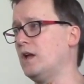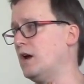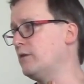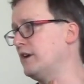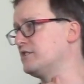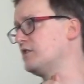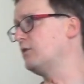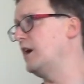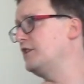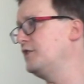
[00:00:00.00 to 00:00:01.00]
All right,
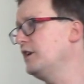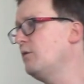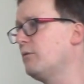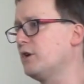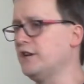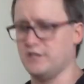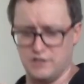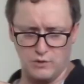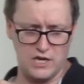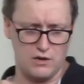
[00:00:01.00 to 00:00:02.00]
so I think what we're going to
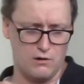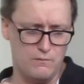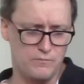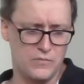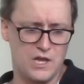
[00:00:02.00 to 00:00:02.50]
do here